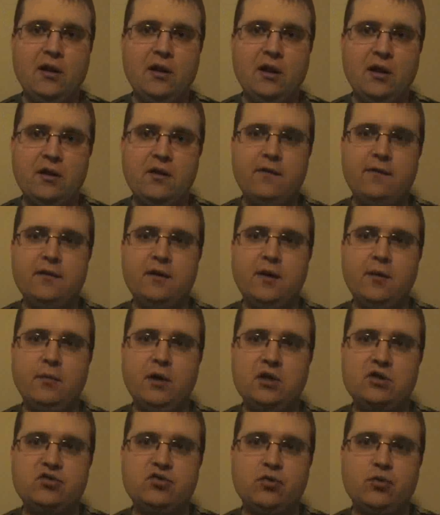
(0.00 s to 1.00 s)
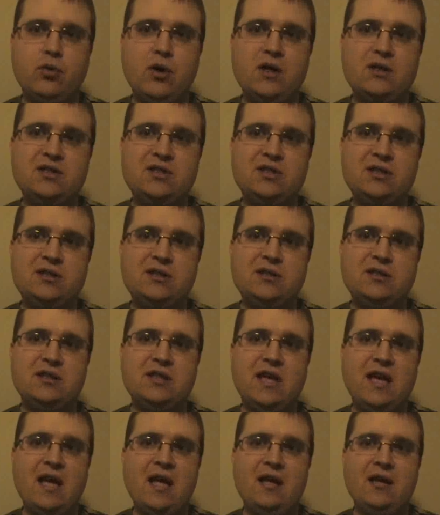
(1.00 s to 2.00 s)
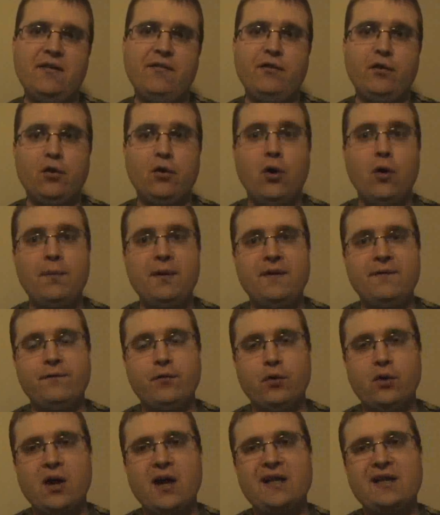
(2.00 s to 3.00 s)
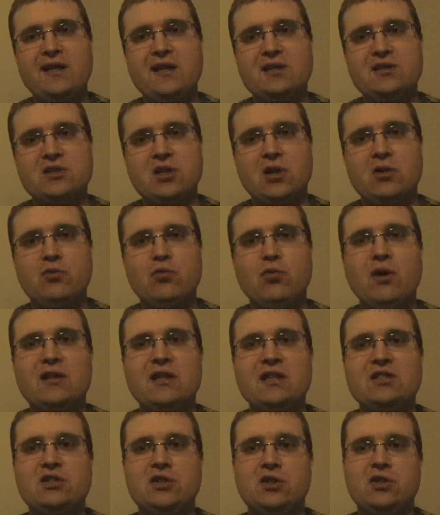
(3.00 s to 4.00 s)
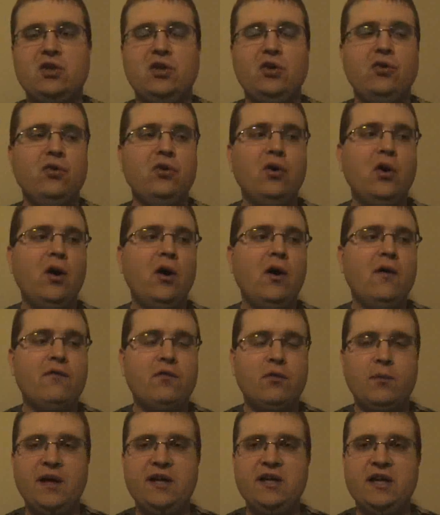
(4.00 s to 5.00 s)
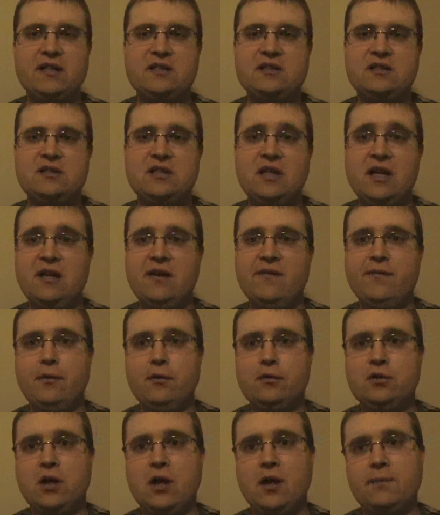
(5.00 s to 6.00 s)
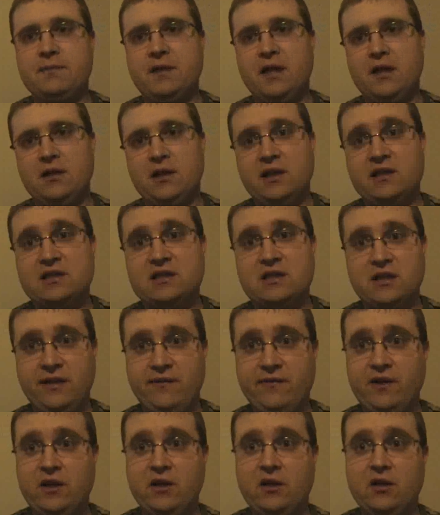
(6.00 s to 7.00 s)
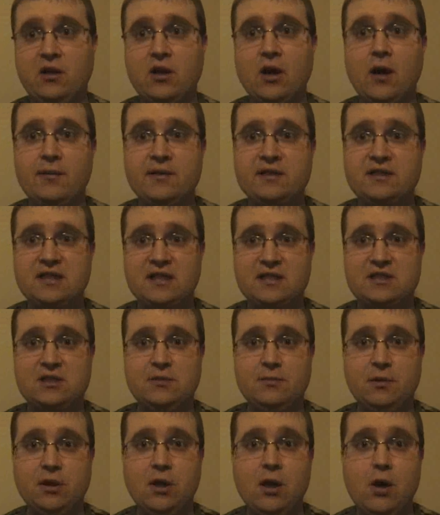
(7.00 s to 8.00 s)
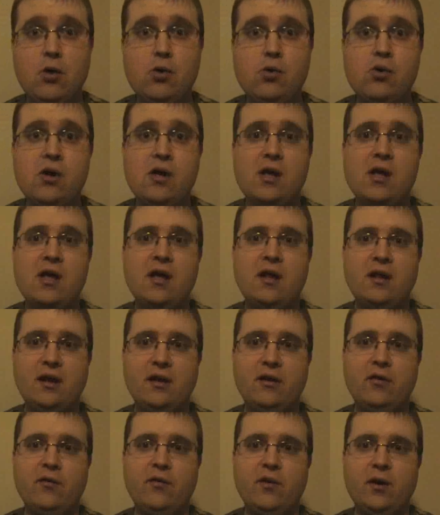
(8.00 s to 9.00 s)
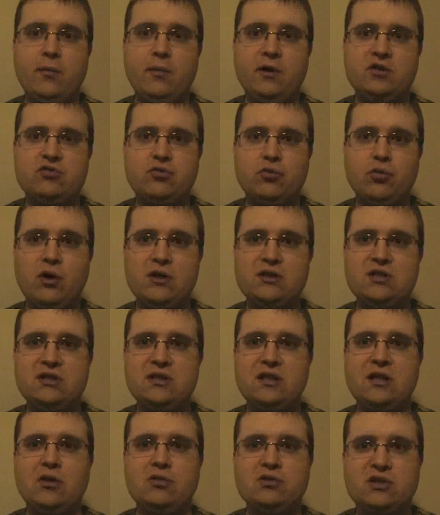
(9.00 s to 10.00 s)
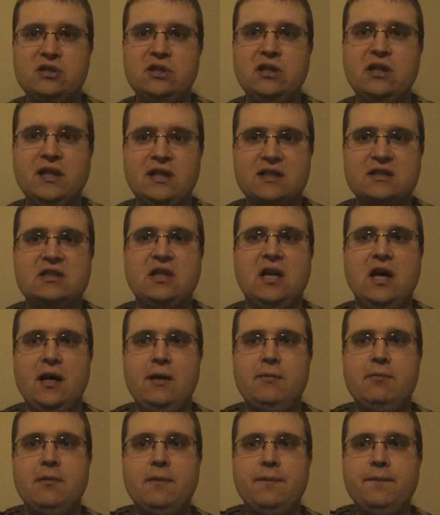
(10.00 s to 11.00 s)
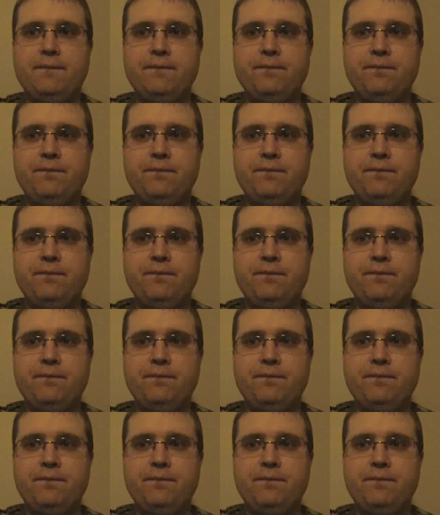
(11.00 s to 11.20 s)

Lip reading: Thank you very much for watching, and if you're open for ideas on what I should do for my next NFL top 10 list, leave it in the comment section below. Thank you very much for watching, and I'll see you next time.